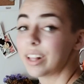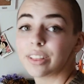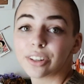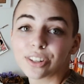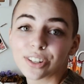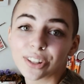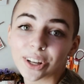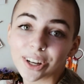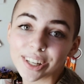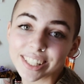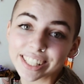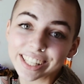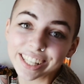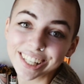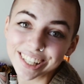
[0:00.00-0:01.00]
There's
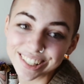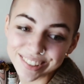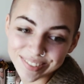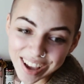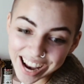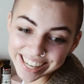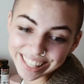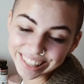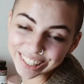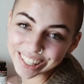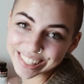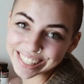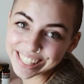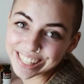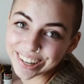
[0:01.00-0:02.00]
13. I did
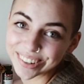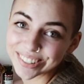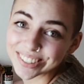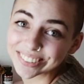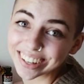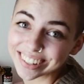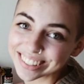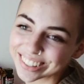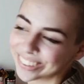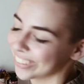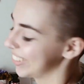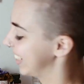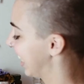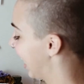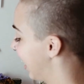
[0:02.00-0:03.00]
13 notes throughout the
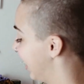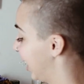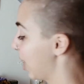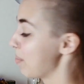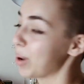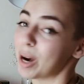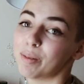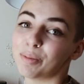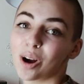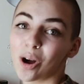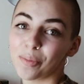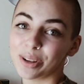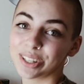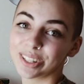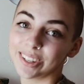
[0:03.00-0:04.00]
whole entire year, but I
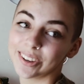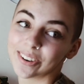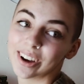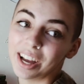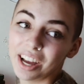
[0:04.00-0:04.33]
promise you